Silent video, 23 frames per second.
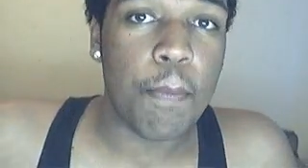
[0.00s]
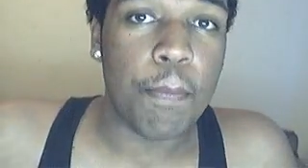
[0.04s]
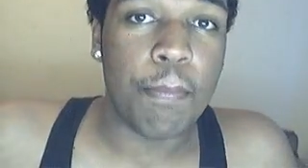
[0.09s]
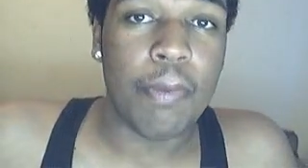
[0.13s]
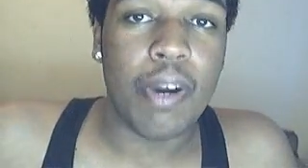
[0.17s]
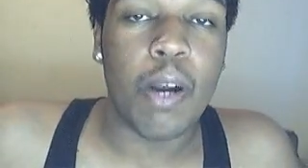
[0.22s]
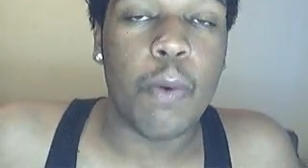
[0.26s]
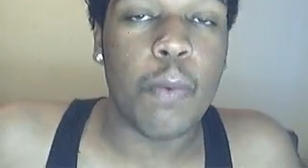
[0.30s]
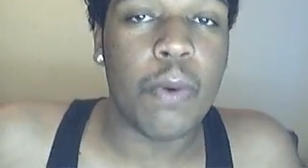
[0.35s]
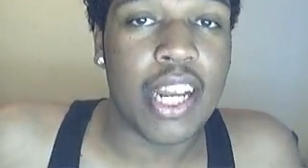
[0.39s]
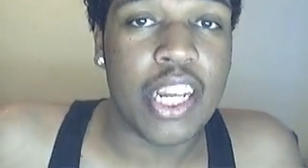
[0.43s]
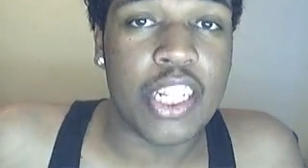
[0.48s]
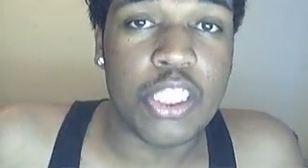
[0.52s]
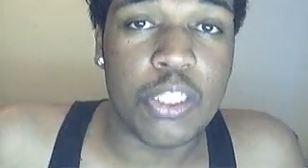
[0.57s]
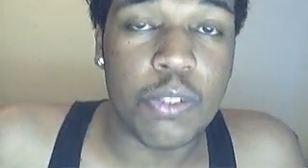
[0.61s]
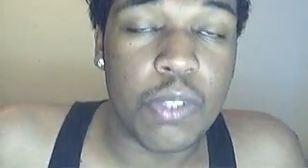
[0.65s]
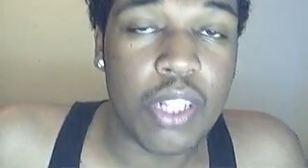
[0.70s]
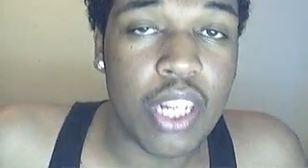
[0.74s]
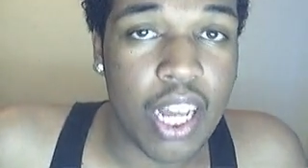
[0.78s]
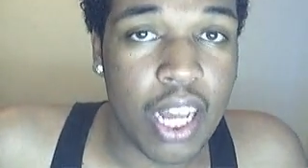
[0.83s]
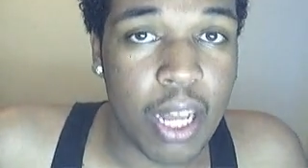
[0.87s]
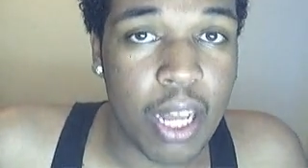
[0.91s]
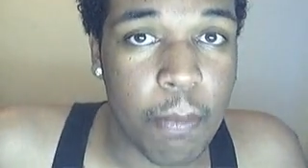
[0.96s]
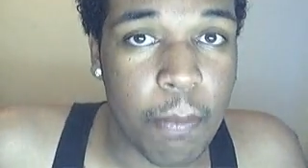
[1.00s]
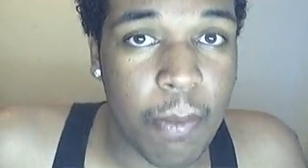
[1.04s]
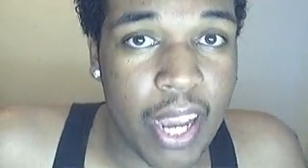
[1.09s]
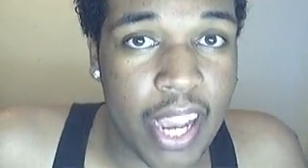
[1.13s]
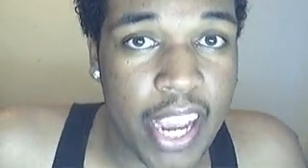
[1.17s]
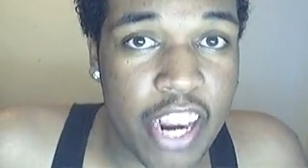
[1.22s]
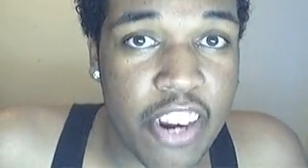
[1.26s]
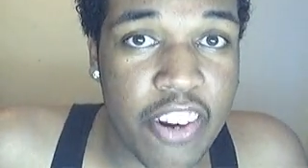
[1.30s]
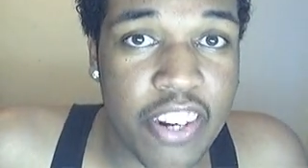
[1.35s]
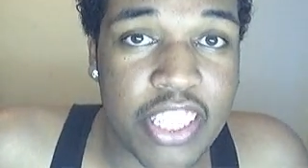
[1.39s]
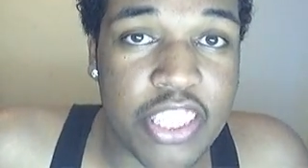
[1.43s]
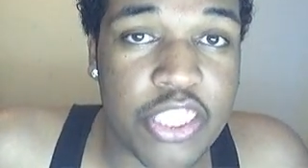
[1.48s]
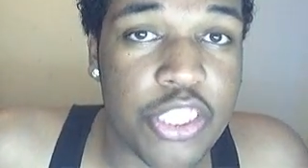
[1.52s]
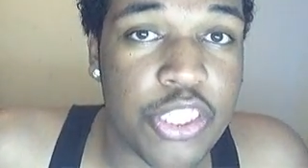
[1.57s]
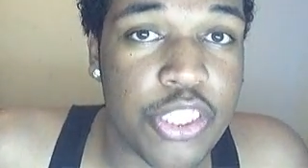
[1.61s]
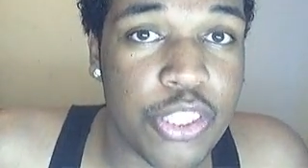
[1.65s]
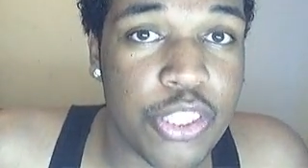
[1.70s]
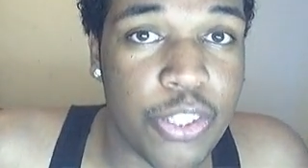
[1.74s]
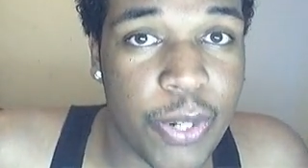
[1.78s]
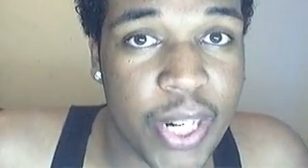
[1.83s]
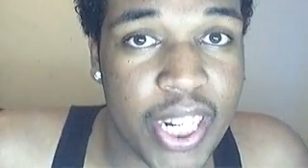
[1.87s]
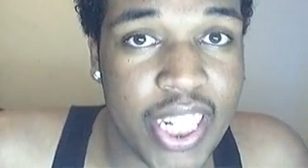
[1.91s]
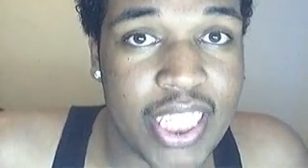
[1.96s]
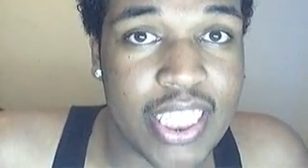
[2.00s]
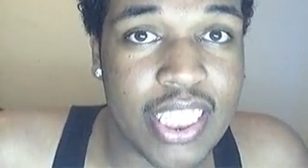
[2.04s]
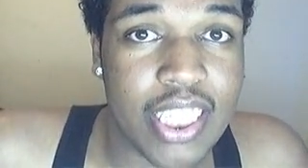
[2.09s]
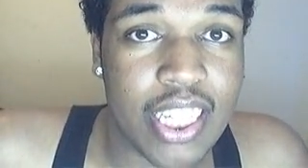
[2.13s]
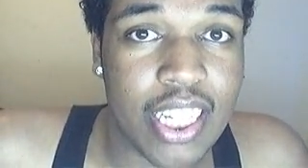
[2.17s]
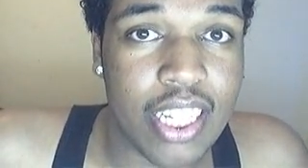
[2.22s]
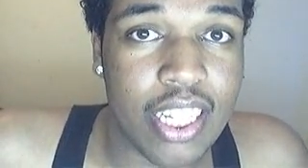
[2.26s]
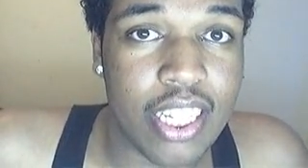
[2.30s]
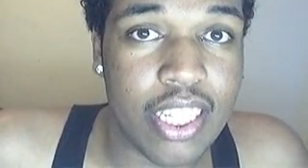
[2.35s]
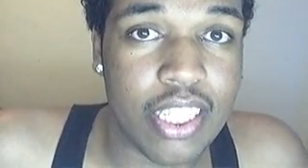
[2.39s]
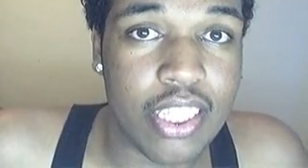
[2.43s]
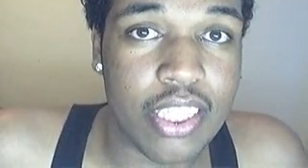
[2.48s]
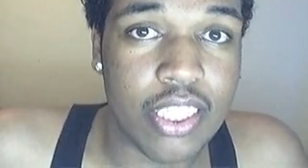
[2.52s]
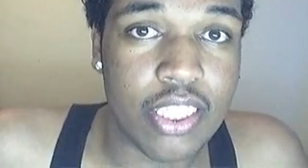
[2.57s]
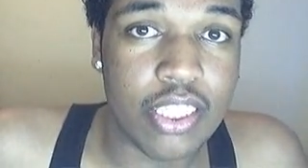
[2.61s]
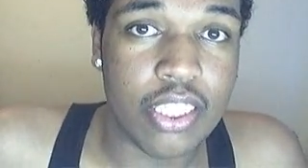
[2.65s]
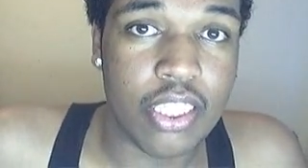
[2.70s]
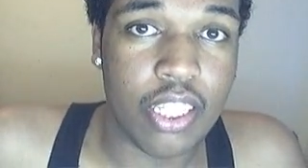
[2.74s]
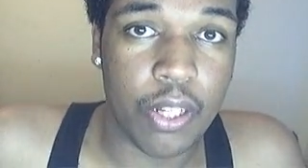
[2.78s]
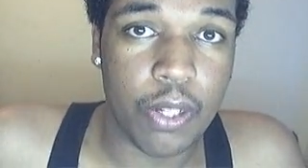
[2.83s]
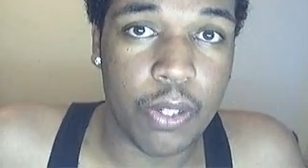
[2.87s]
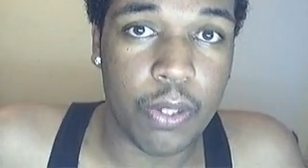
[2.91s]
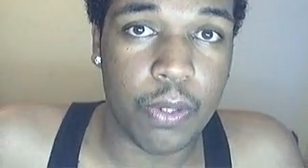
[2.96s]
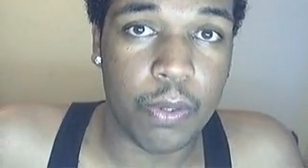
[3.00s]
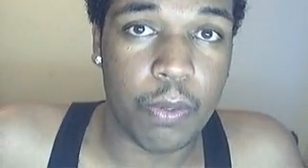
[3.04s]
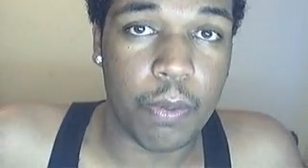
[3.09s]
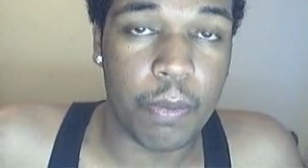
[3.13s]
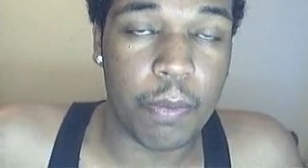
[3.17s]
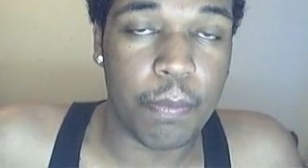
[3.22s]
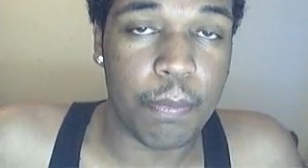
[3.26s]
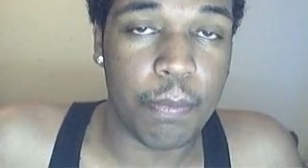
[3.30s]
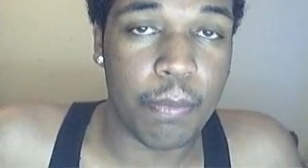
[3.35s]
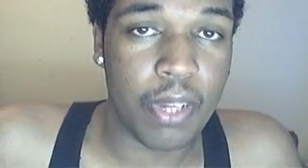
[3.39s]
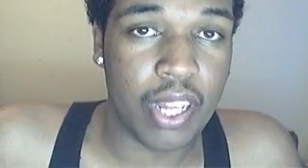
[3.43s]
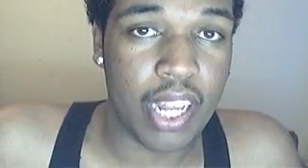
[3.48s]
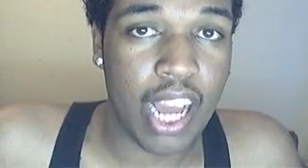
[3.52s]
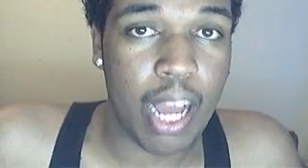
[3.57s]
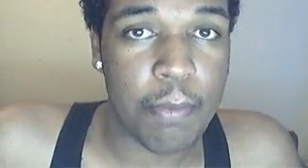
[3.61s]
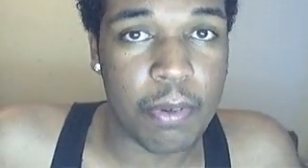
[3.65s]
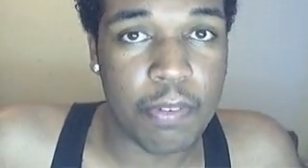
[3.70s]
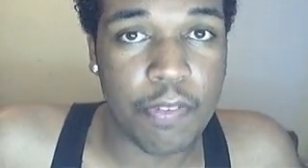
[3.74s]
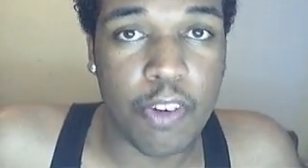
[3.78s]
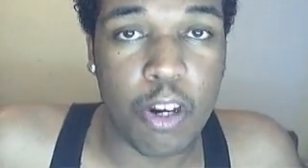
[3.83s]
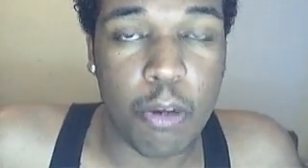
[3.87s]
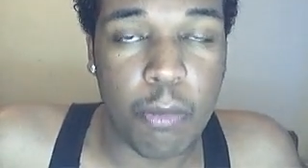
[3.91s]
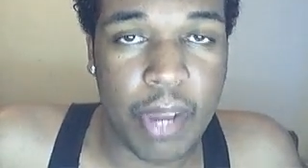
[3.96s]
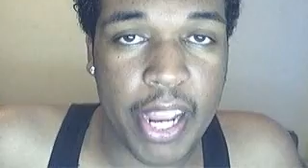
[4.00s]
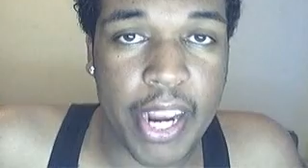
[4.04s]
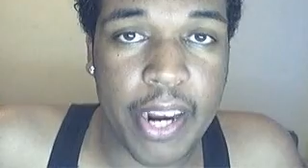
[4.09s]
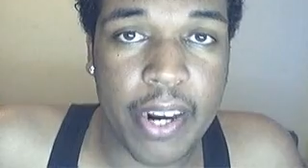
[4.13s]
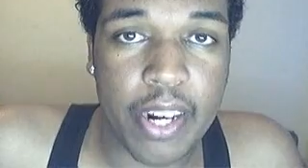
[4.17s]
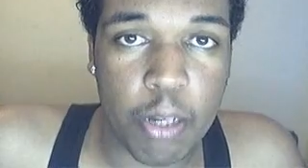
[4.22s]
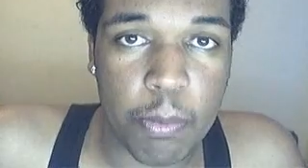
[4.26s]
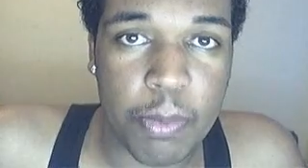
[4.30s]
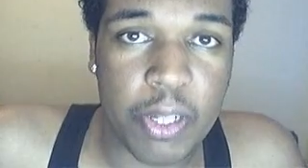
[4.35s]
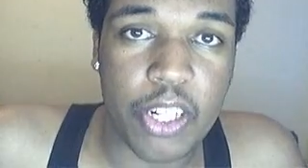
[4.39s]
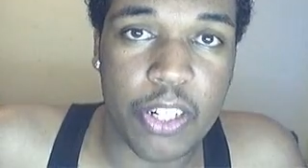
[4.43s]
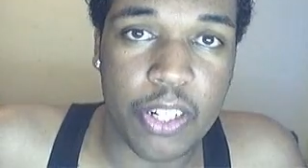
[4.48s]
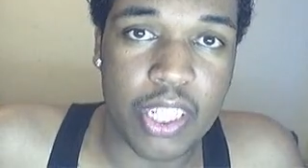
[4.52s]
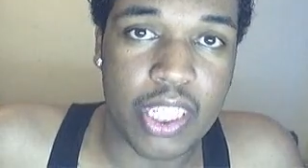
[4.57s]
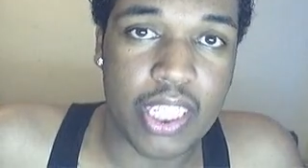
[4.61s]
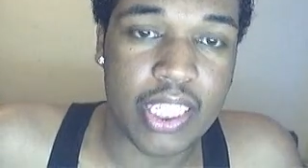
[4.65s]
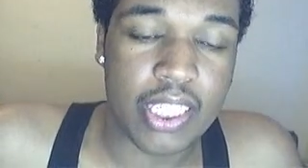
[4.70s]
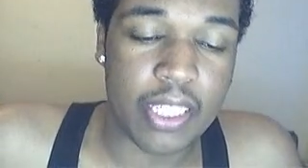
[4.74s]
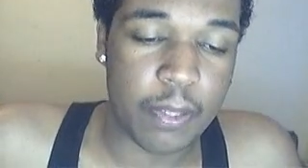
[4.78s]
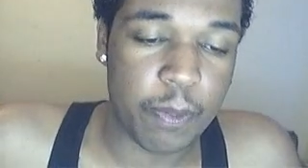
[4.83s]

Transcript: But when I do cut my hair, it's straight. So, but I prefer my hair to be curly.